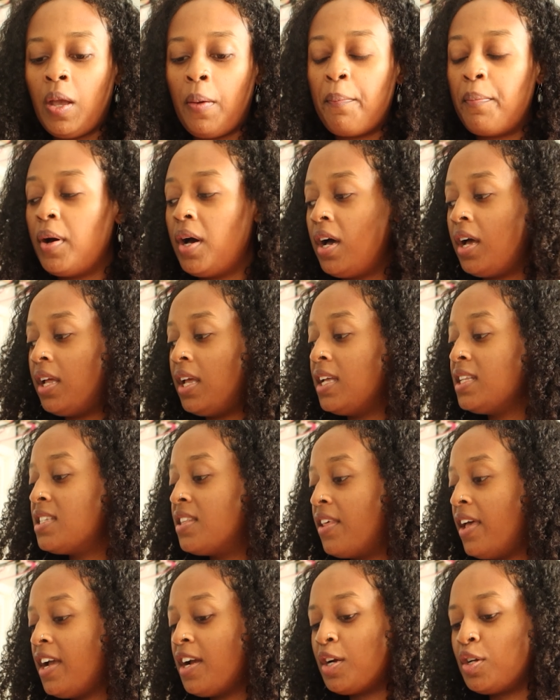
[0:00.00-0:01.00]
But it's
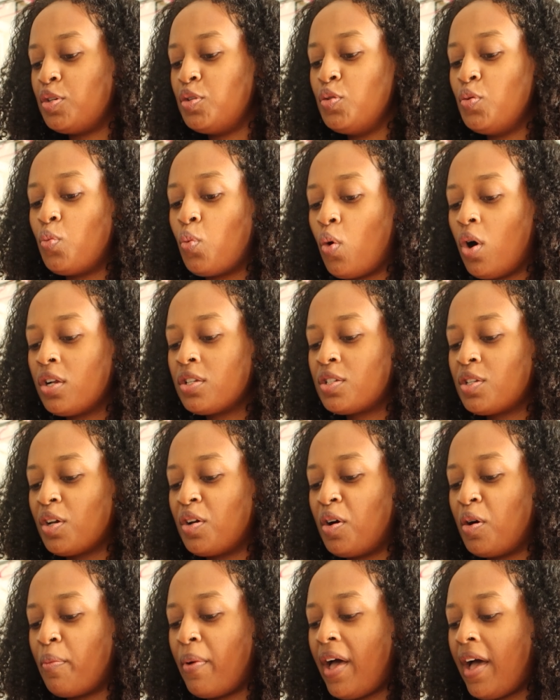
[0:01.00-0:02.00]
there. You want to
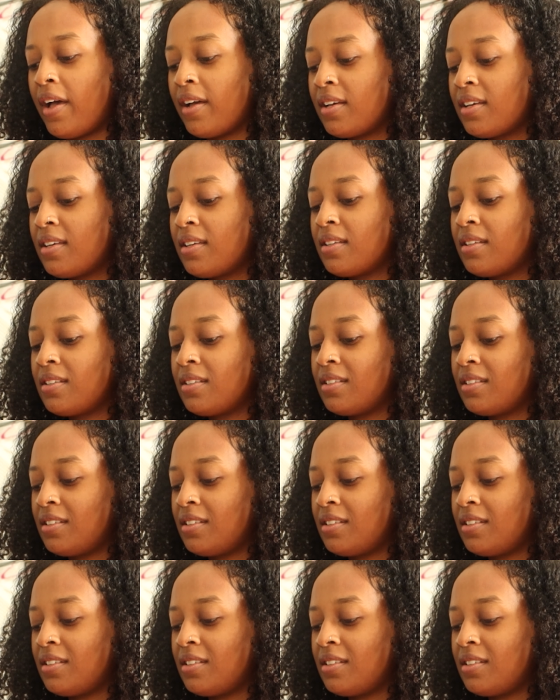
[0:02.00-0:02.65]
go back.